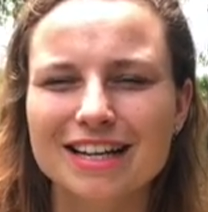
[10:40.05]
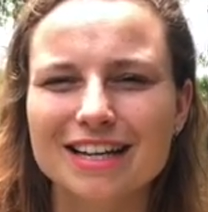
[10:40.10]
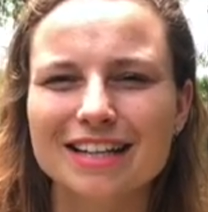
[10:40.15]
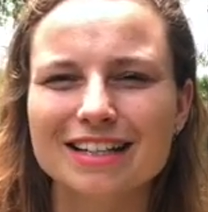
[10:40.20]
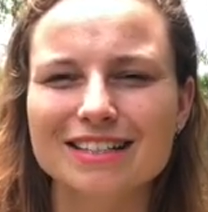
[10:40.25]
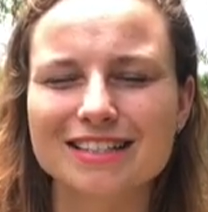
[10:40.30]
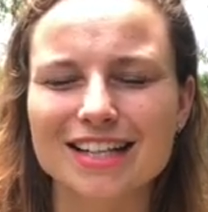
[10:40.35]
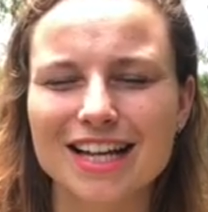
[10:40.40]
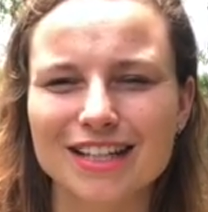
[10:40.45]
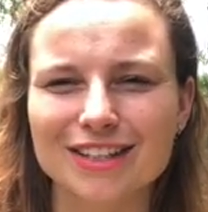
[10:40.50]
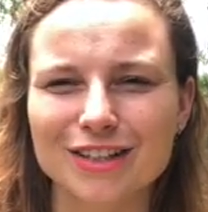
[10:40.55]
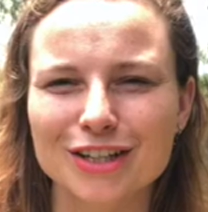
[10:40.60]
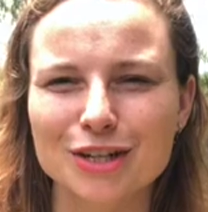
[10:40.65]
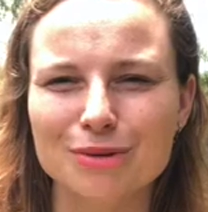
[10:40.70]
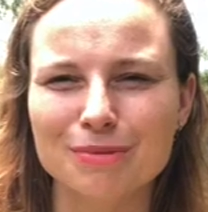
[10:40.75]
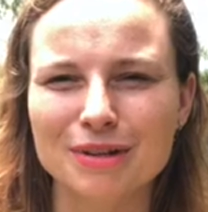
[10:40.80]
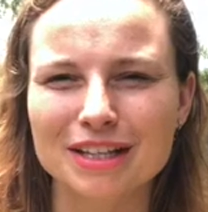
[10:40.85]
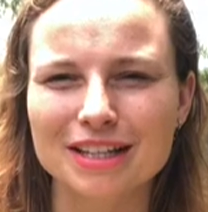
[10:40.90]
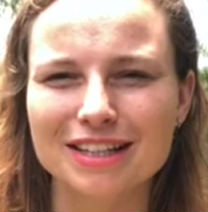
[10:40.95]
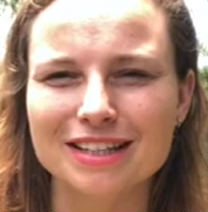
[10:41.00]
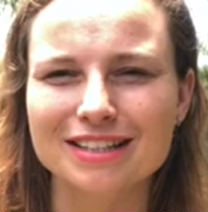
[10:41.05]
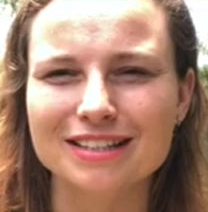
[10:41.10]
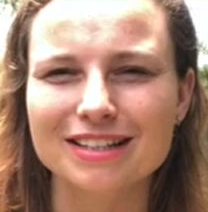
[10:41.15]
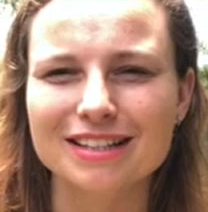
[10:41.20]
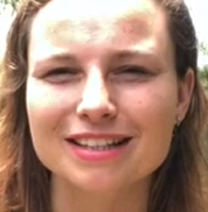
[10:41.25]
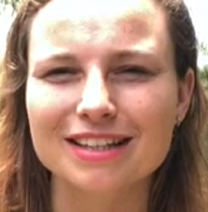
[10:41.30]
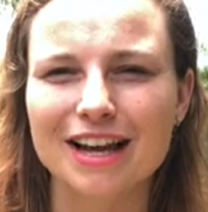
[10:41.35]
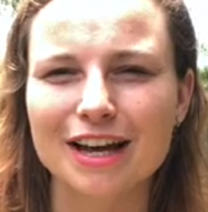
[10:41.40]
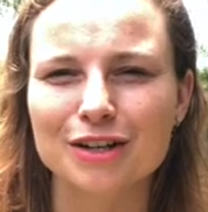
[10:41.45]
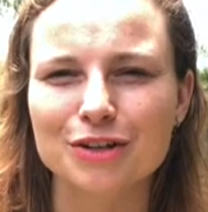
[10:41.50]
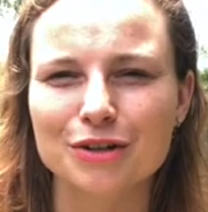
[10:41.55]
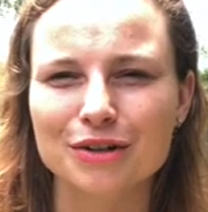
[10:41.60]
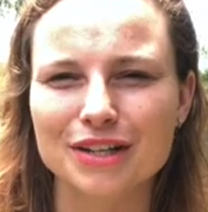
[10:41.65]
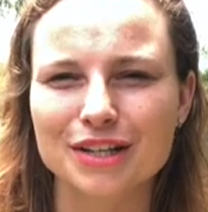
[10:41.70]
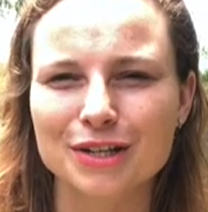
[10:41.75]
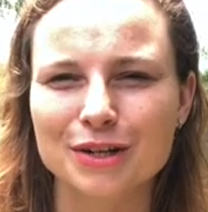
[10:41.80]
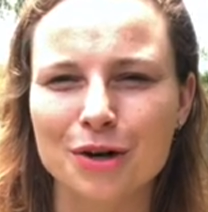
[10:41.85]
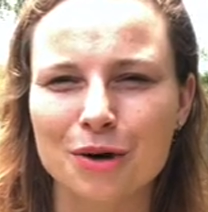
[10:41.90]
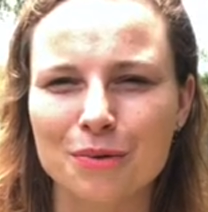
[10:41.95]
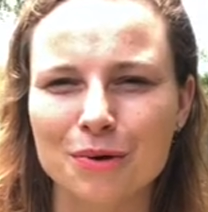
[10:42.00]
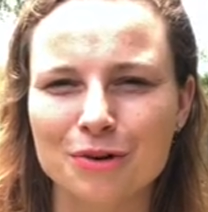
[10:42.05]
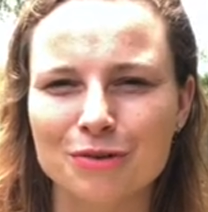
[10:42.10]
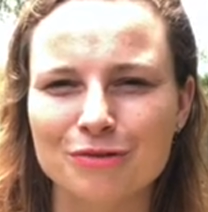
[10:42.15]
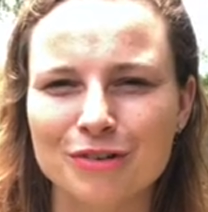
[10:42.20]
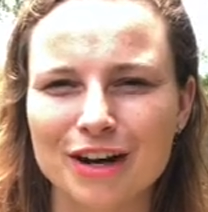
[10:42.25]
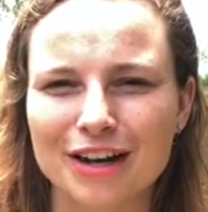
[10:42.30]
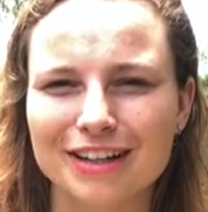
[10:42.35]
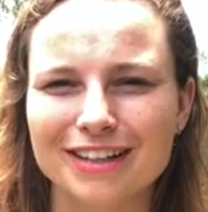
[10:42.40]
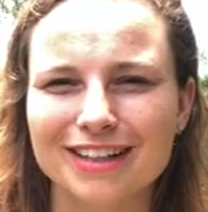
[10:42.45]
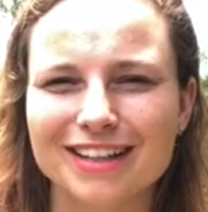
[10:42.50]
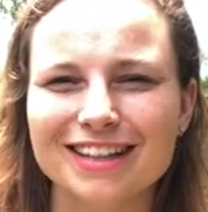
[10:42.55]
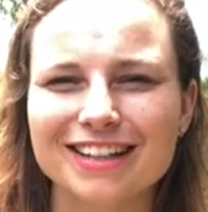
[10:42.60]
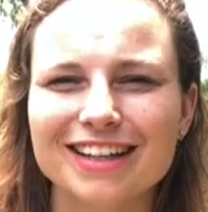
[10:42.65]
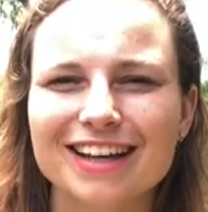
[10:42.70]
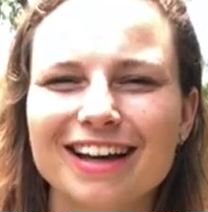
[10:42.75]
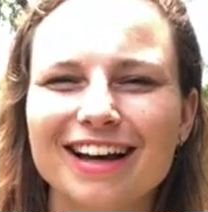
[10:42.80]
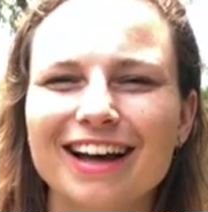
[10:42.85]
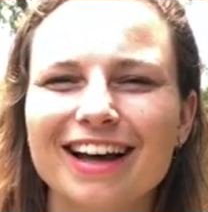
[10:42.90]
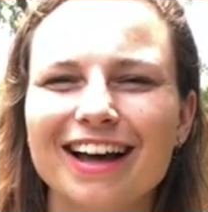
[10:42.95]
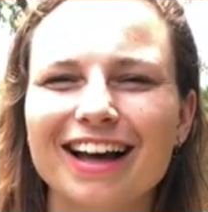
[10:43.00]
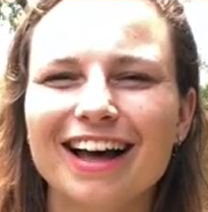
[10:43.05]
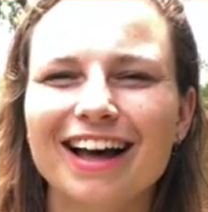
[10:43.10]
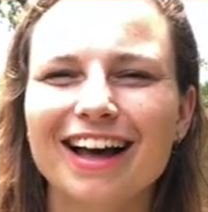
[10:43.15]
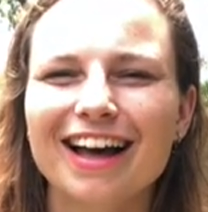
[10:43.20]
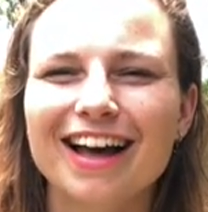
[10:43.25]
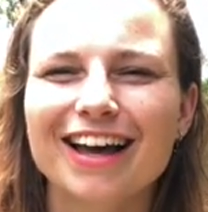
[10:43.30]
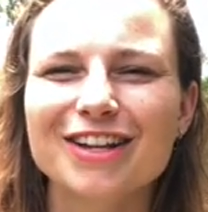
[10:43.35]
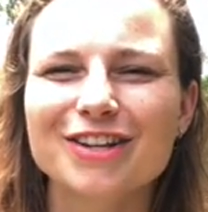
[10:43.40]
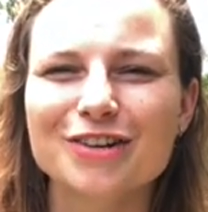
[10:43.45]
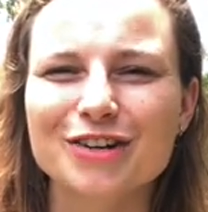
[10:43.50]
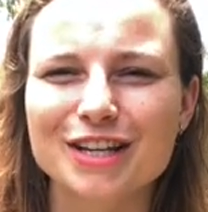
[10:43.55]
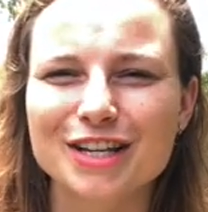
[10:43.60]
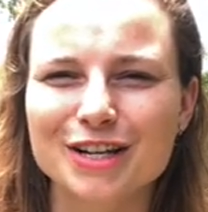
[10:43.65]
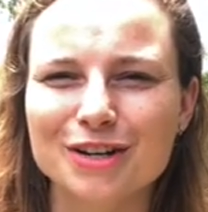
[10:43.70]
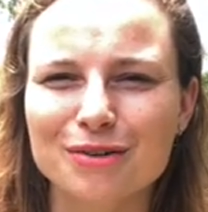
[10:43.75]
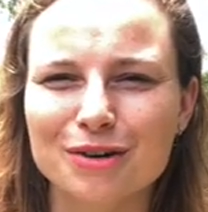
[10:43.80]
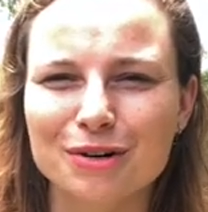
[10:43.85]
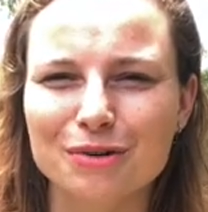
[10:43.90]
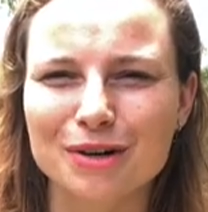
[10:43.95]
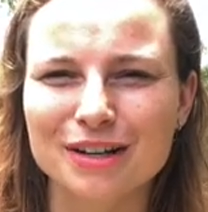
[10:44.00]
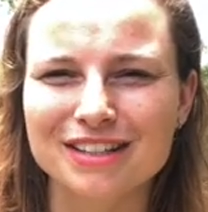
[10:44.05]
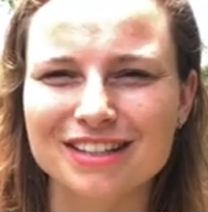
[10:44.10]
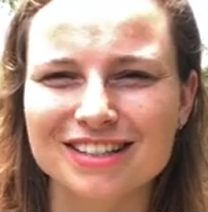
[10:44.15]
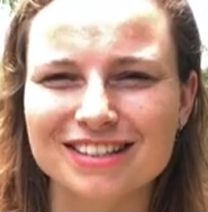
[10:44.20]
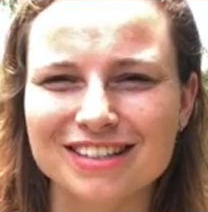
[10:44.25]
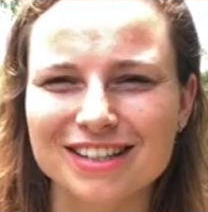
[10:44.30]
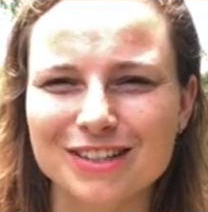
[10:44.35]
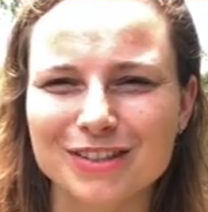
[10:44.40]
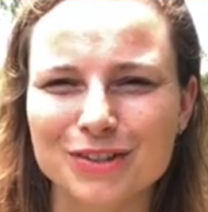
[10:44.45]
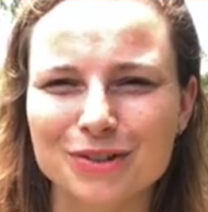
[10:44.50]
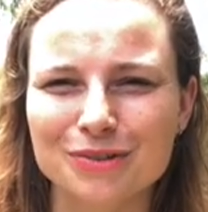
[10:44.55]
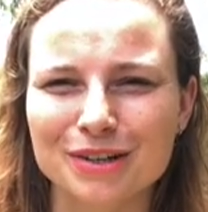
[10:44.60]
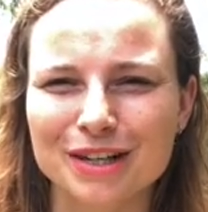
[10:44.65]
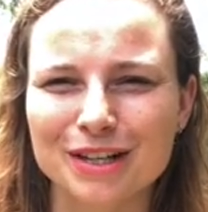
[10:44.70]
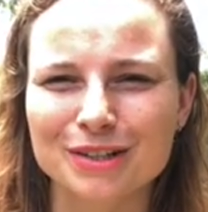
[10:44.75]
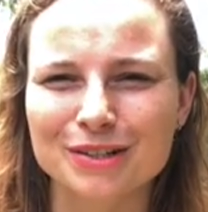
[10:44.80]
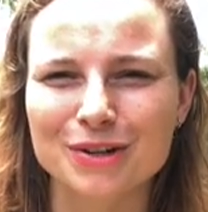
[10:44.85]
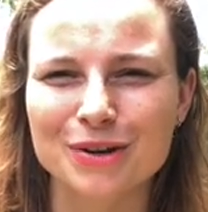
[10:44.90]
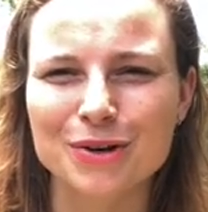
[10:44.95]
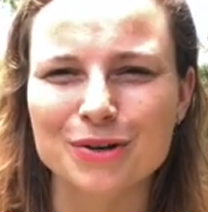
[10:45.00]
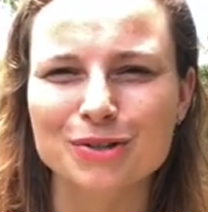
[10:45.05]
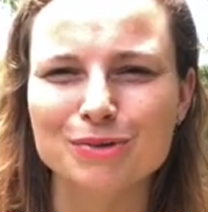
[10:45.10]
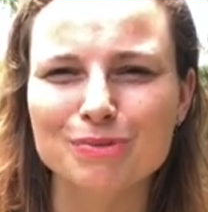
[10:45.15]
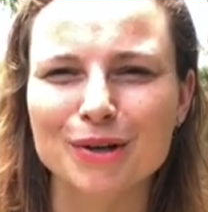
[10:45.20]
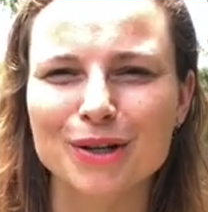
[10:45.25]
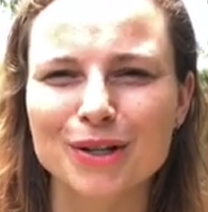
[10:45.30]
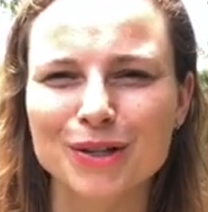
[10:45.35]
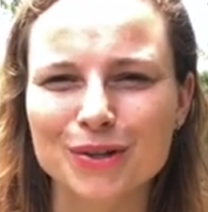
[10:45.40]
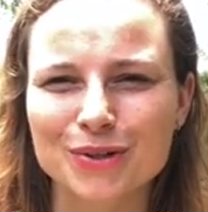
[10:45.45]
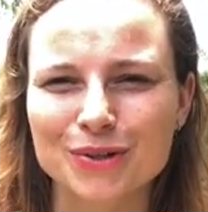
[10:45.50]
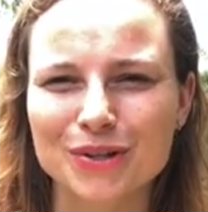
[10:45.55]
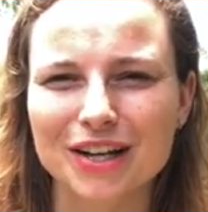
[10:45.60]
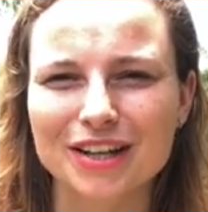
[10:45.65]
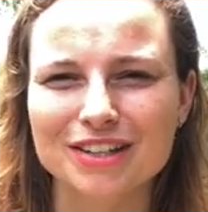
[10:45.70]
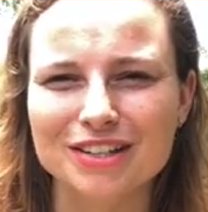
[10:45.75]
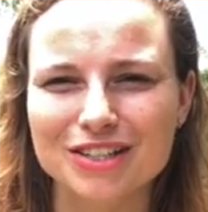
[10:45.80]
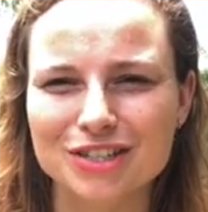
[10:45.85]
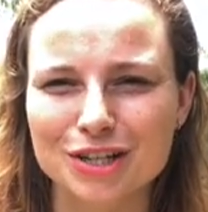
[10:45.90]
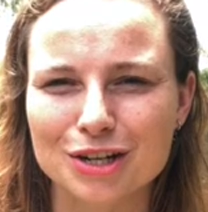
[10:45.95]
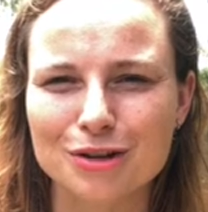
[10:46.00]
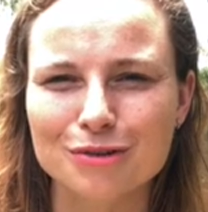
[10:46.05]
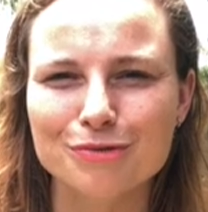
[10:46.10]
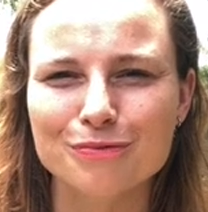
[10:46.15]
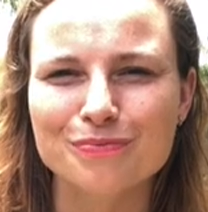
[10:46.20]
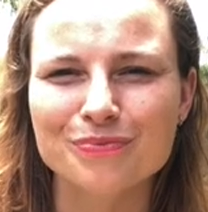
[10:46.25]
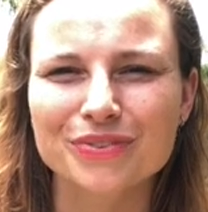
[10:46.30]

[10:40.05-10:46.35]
It's not going to be easy, and your ego will fight it, and your ego will want to stick to what it knows, but you can shift.